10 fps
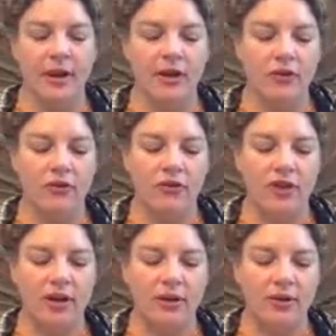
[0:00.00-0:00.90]

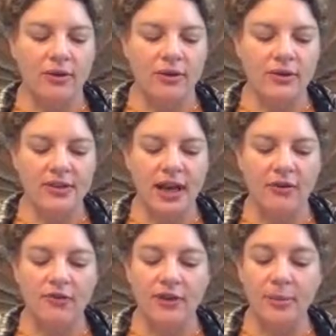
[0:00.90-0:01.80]
Feel
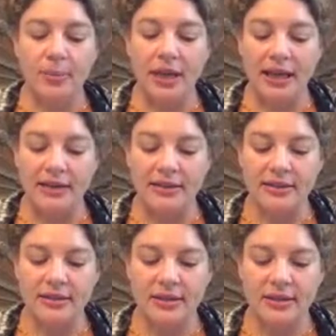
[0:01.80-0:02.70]
yourself in a
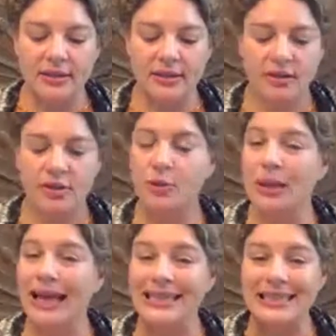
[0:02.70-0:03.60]
place you
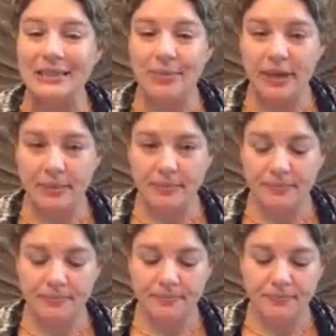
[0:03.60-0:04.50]
like to be,
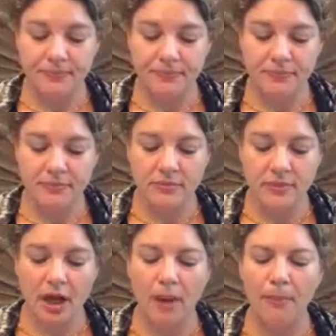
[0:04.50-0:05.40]

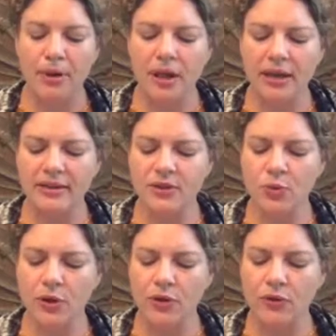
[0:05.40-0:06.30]
a place
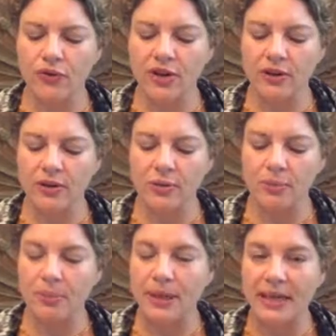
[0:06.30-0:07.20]
where you
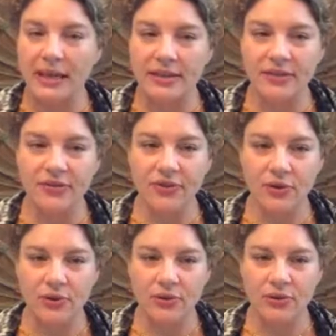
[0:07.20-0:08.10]
feel
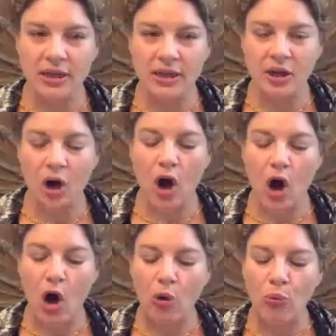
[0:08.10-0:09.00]
peaceful and
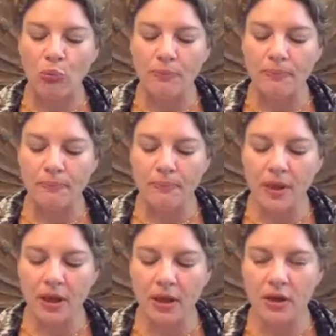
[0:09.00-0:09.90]
calm,
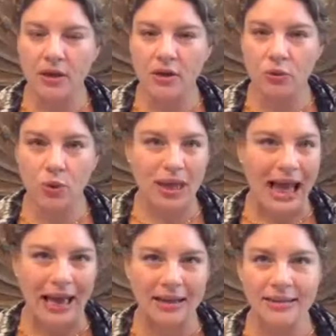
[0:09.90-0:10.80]

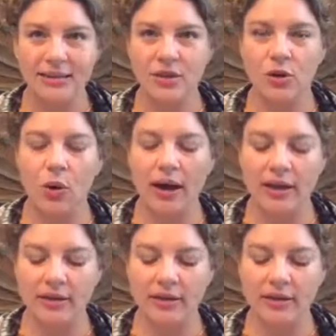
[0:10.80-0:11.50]
relaxed and quiet.